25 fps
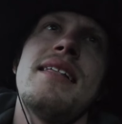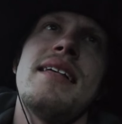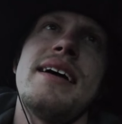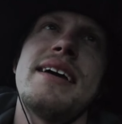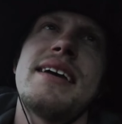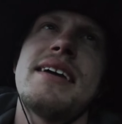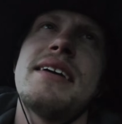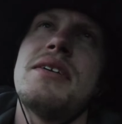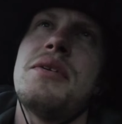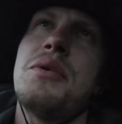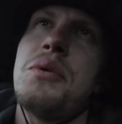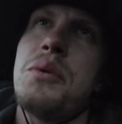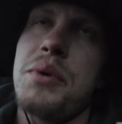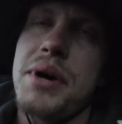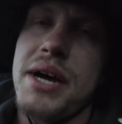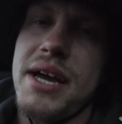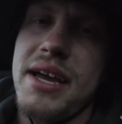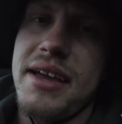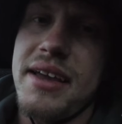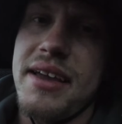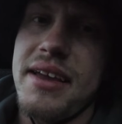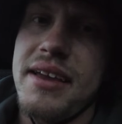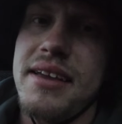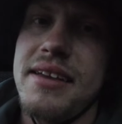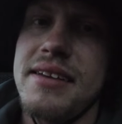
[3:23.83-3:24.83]
Like, in a
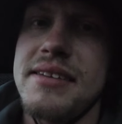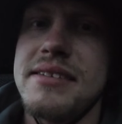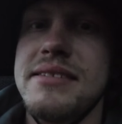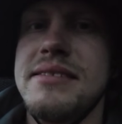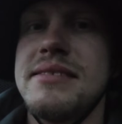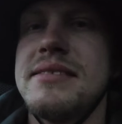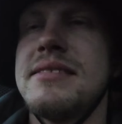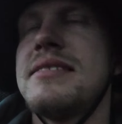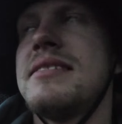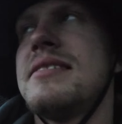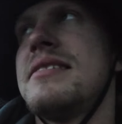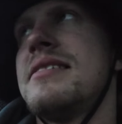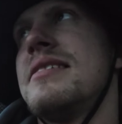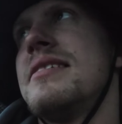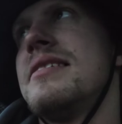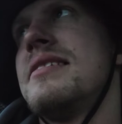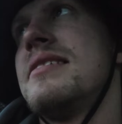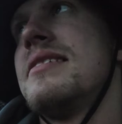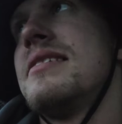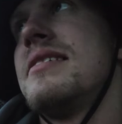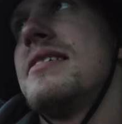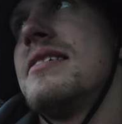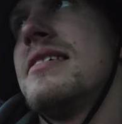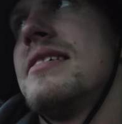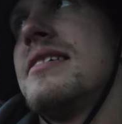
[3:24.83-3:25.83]
way,
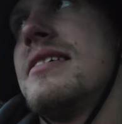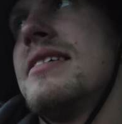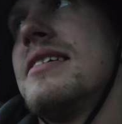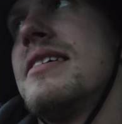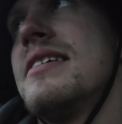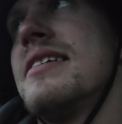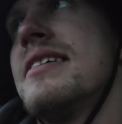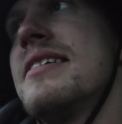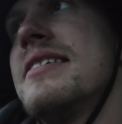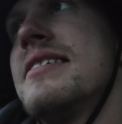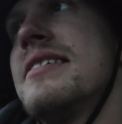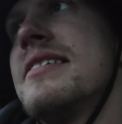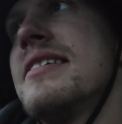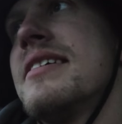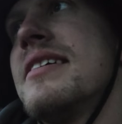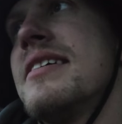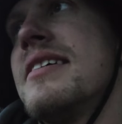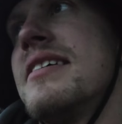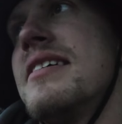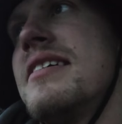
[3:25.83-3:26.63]
and,